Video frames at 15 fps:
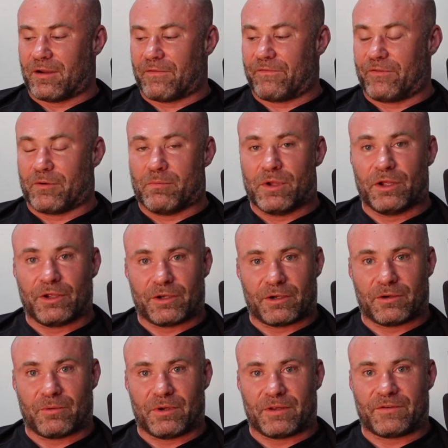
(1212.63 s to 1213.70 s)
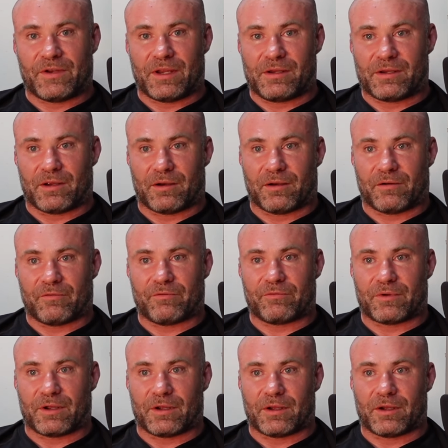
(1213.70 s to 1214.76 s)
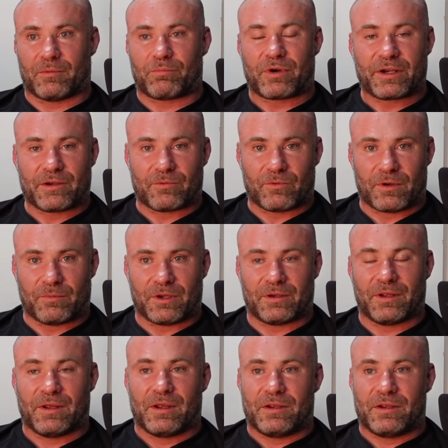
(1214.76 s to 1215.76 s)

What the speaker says: familiar with taking care of pregnant women,